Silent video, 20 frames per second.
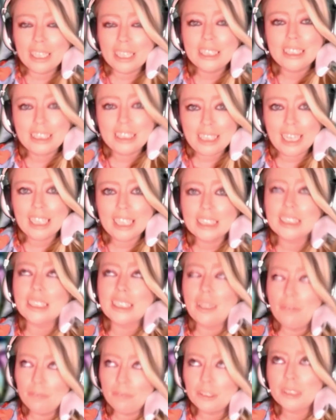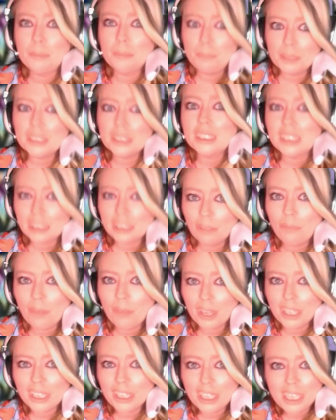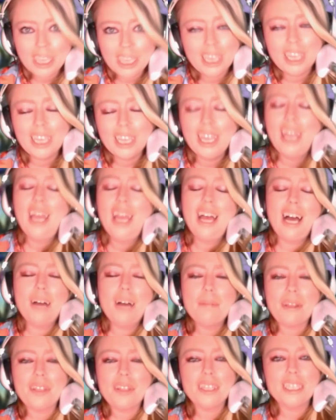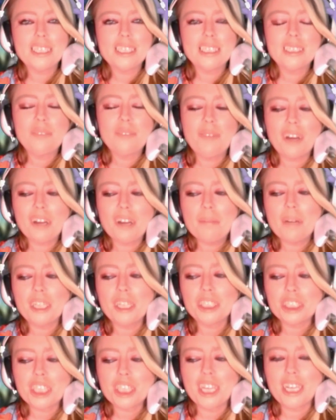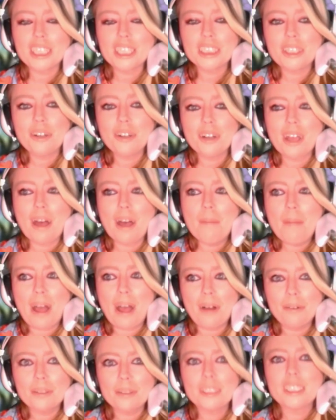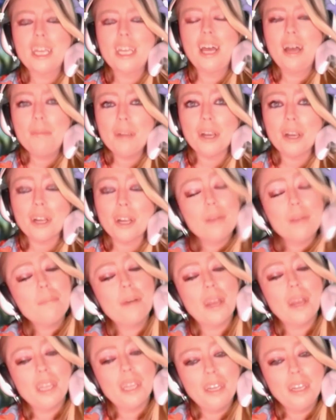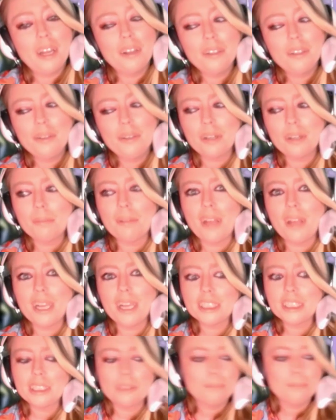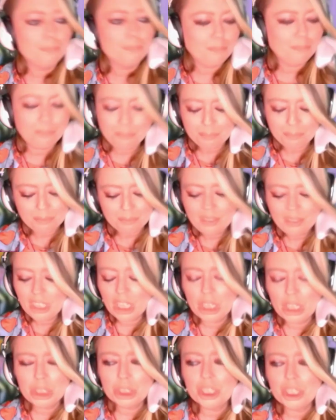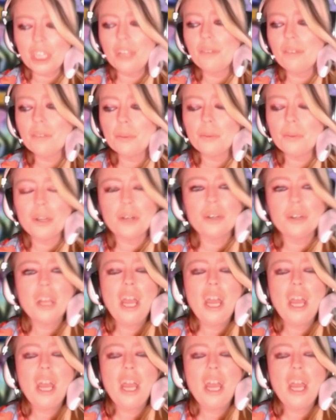States specifically. I think this is very much like a song about America, but you could apply it to countries all over the world.